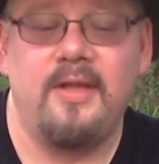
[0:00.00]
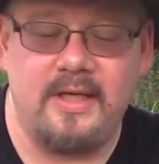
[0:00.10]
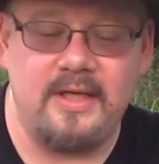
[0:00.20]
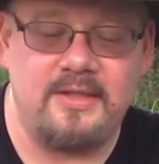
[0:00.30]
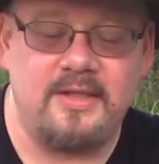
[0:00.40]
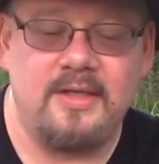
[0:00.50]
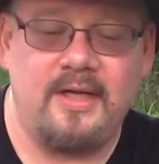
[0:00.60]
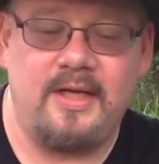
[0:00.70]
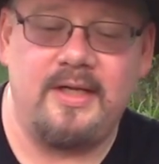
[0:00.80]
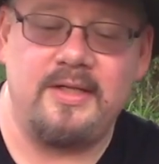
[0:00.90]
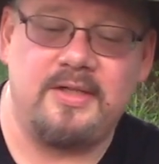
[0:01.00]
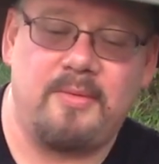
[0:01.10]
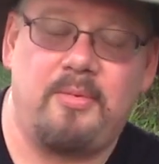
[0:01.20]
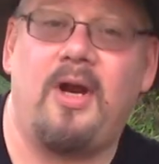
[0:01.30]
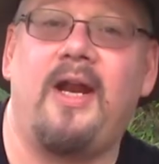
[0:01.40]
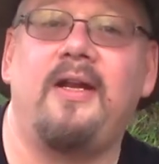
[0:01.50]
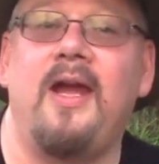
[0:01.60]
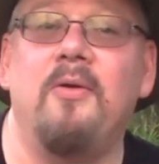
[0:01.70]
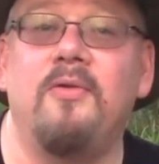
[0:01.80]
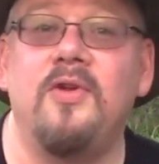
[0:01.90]
This is a product
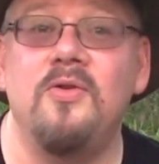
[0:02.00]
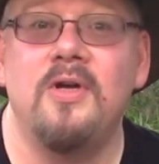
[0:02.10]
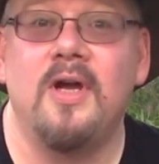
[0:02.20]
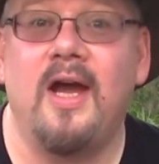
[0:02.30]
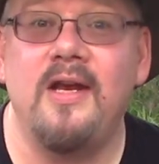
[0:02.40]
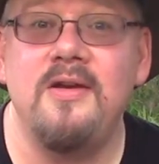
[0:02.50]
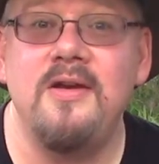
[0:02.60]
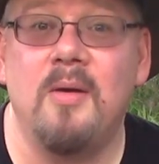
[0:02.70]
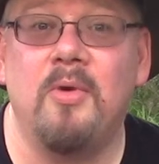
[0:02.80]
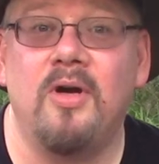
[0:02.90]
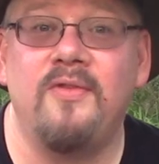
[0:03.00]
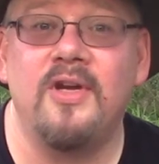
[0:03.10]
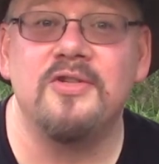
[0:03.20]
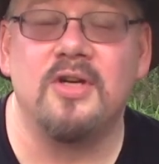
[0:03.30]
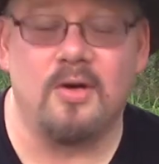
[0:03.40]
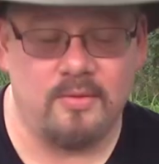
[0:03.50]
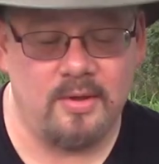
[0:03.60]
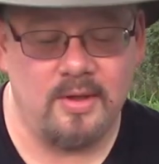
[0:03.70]
I reviewed a number of years ago.